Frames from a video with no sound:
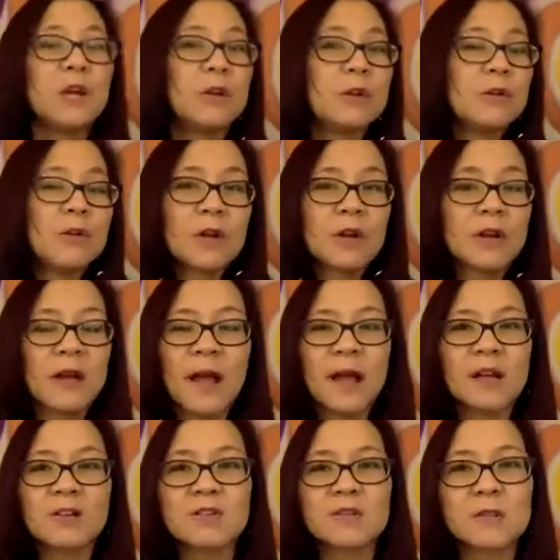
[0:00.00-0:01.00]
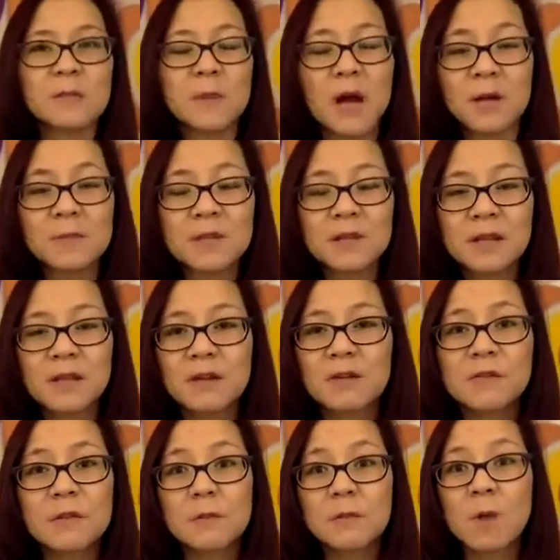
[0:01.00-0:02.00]
You can actually pop in there
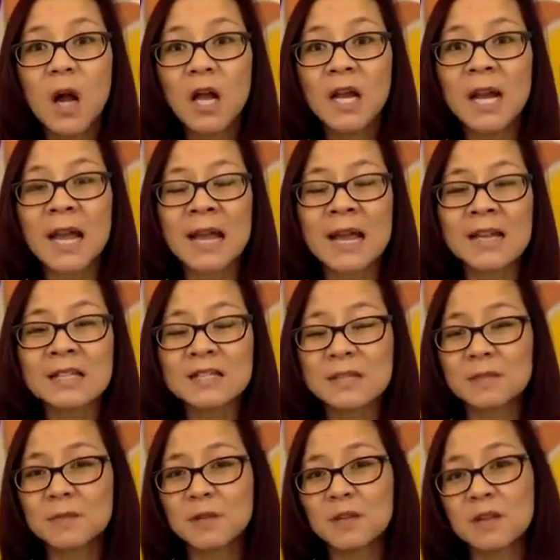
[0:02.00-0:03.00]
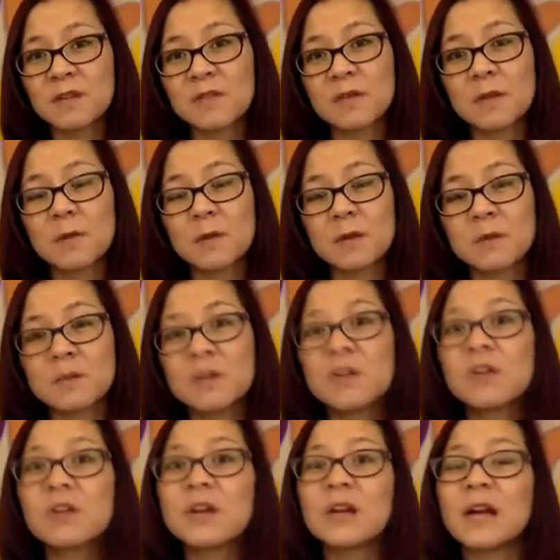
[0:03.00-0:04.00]
if you want, ask somebody if they want to be
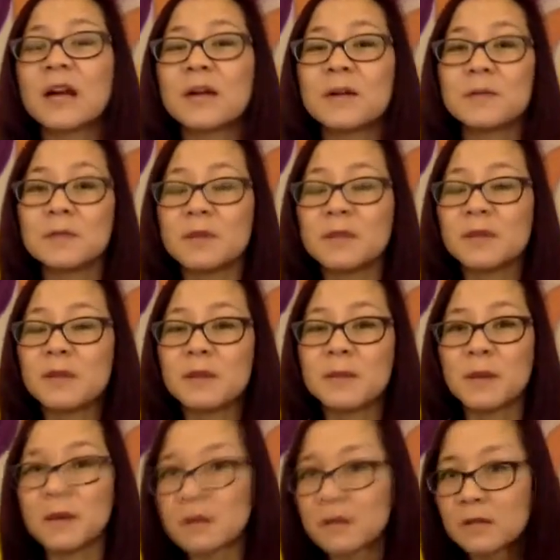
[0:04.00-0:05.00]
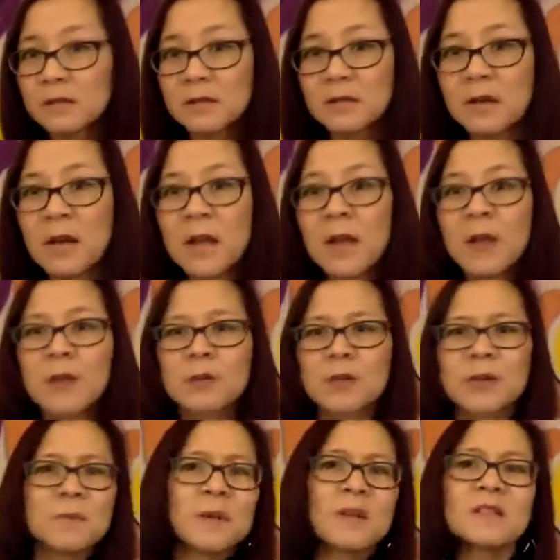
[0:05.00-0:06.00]
your accountability partner.
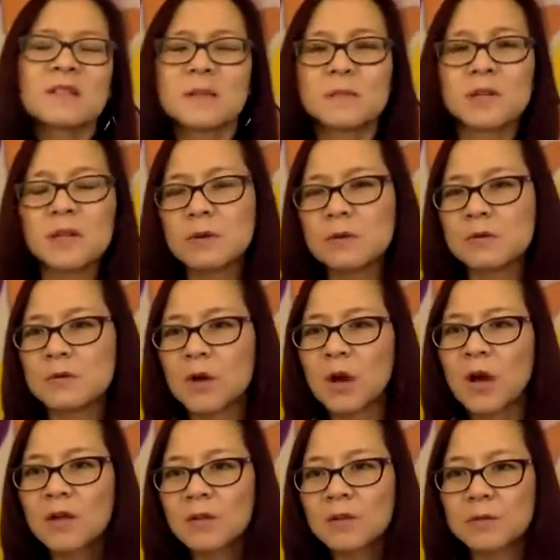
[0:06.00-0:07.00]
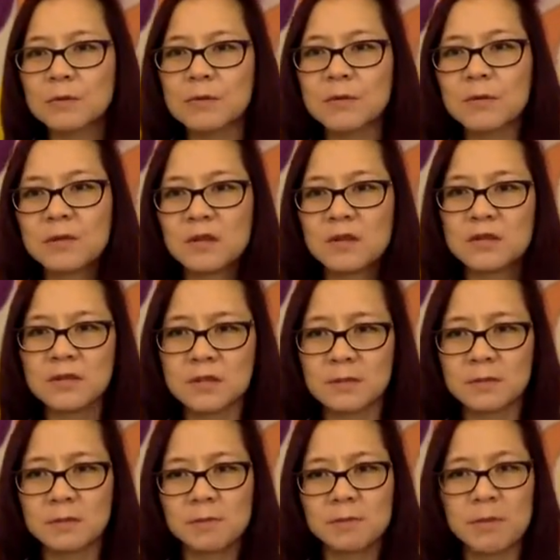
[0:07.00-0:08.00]
Try to pick somebody who's gone through
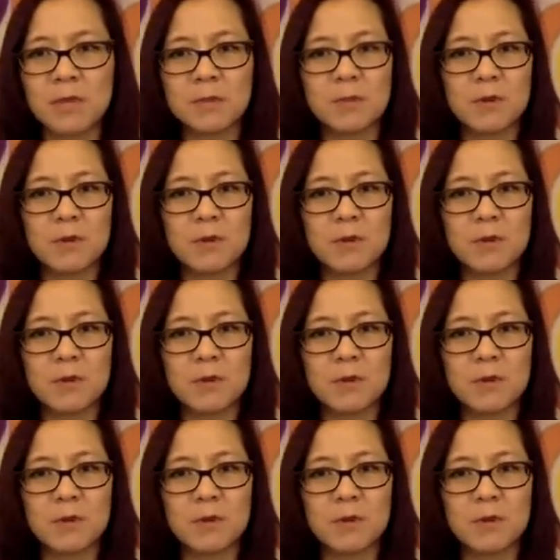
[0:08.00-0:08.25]
this big